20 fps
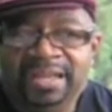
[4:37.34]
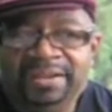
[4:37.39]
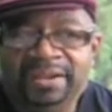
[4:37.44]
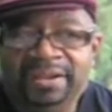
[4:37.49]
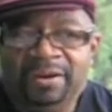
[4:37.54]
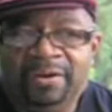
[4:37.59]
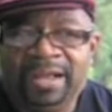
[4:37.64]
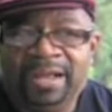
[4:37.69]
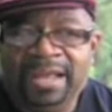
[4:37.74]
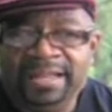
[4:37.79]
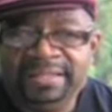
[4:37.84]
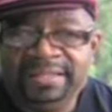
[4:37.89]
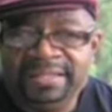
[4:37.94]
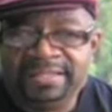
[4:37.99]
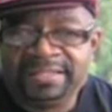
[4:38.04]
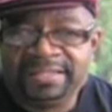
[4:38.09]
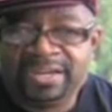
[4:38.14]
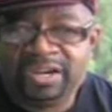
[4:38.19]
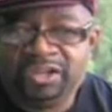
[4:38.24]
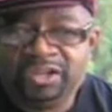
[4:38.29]
in
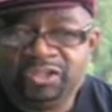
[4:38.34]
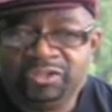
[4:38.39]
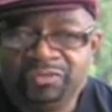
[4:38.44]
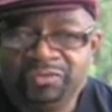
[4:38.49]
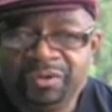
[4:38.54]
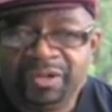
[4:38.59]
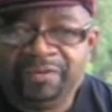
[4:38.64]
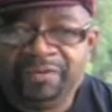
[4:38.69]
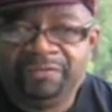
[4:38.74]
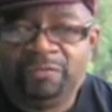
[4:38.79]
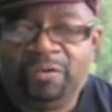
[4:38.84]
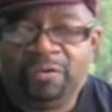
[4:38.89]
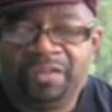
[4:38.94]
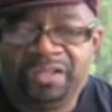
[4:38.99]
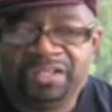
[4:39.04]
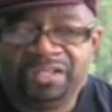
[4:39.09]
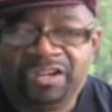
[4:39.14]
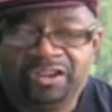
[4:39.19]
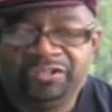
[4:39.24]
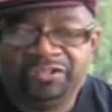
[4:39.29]
this country,
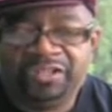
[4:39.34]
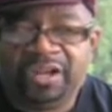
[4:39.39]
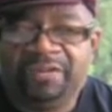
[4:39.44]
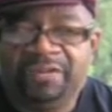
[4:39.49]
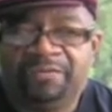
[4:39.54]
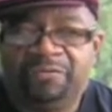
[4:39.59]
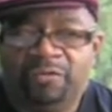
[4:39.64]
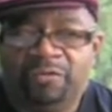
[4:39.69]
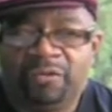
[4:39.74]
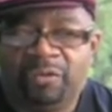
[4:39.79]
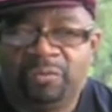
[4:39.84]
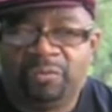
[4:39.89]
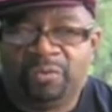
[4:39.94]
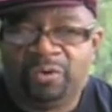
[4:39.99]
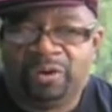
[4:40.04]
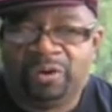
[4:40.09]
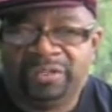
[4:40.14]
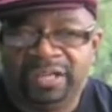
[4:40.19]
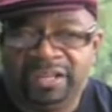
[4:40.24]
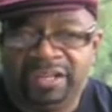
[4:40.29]
and for the
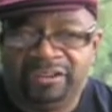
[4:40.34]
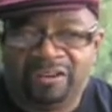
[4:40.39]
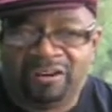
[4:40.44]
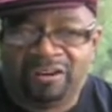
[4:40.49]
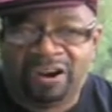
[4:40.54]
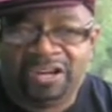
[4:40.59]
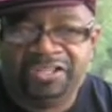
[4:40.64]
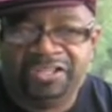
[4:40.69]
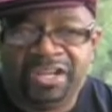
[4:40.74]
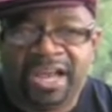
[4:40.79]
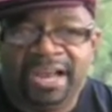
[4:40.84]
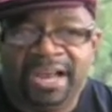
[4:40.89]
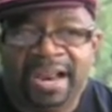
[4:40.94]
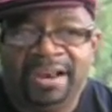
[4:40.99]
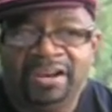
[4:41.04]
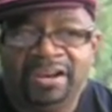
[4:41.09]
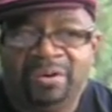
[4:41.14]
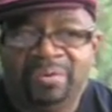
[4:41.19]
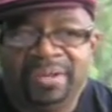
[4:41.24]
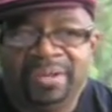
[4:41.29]
world at large, and
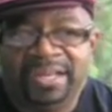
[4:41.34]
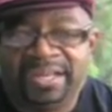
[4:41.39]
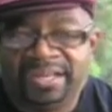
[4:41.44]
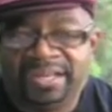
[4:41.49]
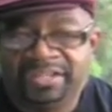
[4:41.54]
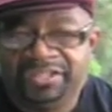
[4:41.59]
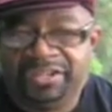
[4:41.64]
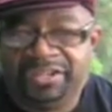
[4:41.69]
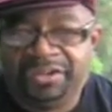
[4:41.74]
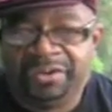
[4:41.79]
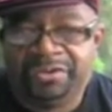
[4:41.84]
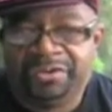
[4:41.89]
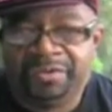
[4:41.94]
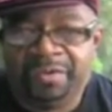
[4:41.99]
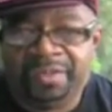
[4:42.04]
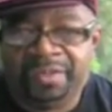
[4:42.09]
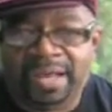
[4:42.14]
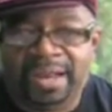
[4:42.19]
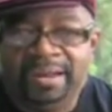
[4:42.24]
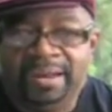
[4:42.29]
I know we can continue to
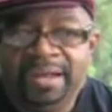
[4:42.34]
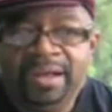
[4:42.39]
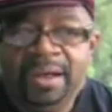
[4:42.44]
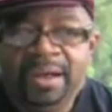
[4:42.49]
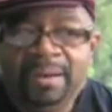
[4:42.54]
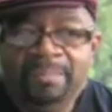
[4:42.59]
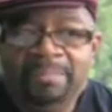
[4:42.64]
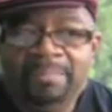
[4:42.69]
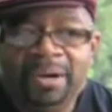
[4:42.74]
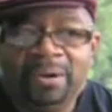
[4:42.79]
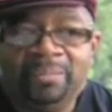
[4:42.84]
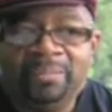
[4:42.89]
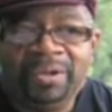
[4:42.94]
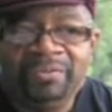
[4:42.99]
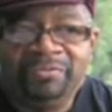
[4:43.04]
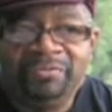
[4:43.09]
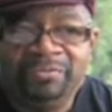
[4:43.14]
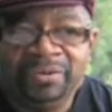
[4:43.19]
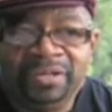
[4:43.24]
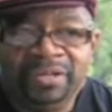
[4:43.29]
do that. But
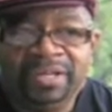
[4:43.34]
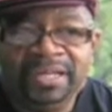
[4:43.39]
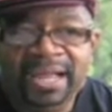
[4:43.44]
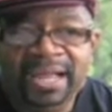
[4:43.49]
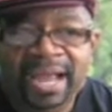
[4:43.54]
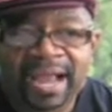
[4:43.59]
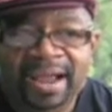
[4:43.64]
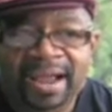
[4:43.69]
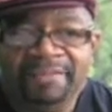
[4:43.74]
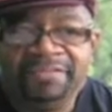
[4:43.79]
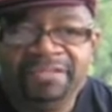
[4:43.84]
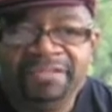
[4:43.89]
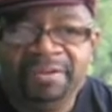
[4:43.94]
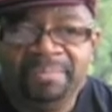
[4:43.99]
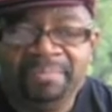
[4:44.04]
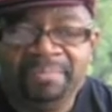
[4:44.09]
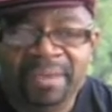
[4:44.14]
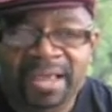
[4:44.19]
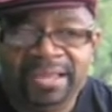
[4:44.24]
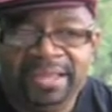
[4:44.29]
we really have
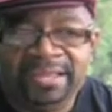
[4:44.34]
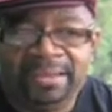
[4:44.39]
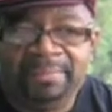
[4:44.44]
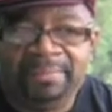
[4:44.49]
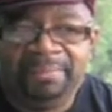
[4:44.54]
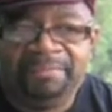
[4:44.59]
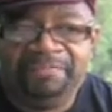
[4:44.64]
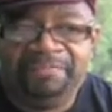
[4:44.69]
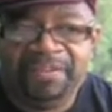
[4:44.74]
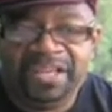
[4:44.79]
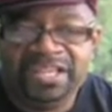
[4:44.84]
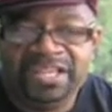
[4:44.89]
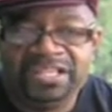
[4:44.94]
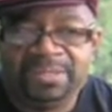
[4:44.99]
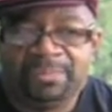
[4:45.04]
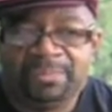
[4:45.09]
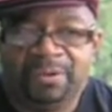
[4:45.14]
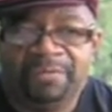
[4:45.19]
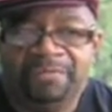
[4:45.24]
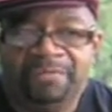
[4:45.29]
to make it
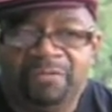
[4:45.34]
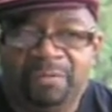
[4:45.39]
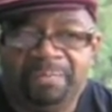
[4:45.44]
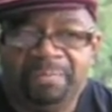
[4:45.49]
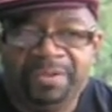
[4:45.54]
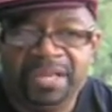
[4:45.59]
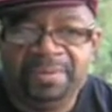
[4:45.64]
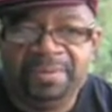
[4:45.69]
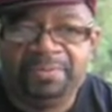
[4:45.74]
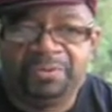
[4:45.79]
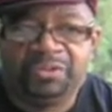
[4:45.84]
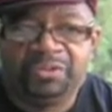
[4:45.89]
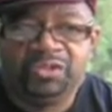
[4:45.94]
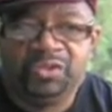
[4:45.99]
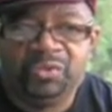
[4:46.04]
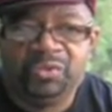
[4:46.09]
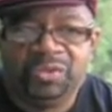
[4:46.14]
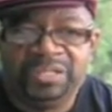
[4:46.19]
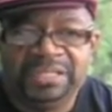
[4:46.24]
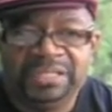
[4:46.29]
feasible for people
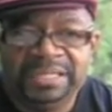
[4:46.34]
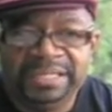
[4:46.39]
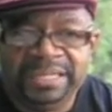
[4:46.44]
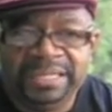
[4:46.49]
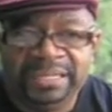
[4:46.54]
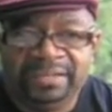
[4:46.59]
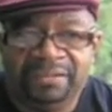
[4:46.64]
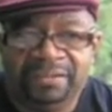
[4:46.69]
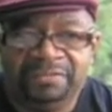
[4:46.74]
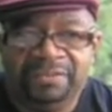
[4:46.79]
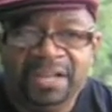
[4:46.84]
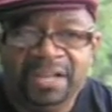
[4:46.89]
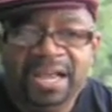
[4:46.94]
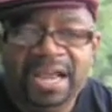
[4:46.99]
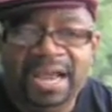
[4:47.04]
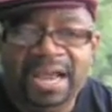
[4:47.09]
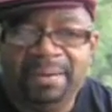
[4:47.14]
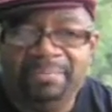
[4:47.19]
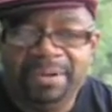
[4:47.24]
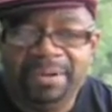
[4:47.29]
to live
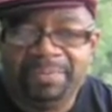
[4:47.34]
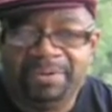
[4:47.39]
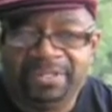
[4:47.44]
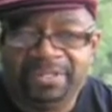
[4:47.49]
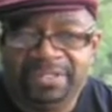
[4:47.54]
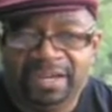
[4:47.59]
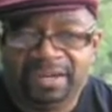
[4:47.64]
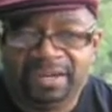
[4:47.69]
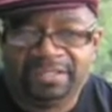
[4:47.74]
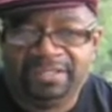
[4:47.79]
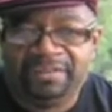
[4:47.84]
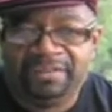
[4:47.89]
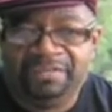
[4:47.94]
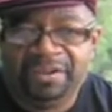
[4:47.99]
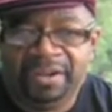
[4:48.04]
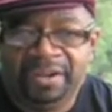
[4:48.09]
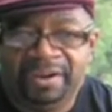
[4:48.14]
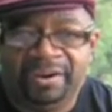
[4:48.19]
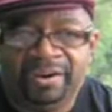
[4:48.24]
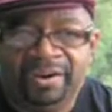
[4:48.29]
and be productive
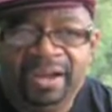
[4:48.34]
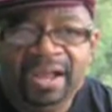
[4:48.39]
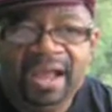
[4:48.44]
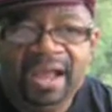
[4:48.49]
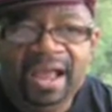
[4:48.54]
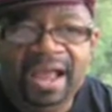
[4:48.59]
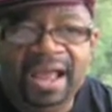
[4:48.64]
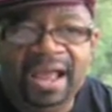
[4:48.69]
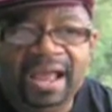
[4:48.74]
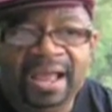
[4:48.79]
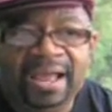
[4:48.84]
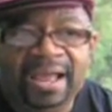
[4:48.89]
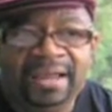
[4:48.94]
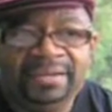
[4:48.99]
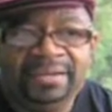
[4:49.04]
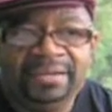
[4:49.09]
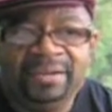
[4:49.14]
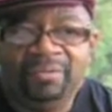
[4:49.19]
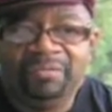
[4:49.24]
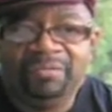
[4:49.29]
here,
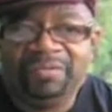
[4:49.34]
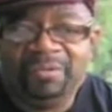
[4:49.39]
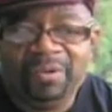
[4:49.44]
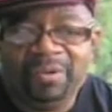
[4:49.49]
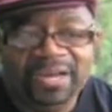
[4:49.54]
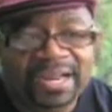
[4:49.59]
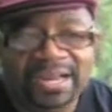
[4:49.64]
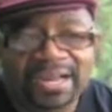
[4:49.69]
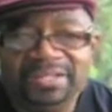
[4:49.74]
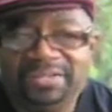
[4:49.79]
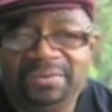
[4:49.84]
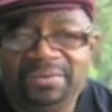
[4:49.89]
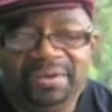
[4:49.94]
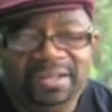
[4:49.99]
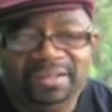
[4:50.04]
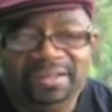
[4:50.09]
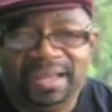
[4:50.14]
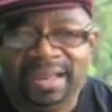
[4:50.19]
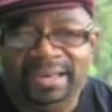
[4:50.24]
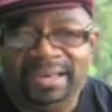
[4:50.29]
and we're not
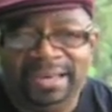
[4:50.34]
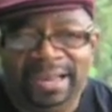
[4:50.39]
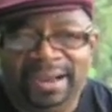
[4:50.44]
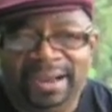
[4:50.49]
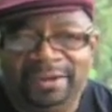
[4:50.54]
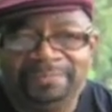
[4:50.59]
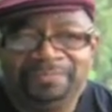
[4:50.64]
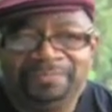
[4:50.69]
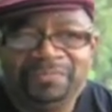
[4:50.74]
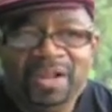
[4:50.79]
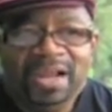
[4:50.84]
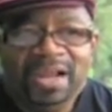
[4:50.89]
doing that now.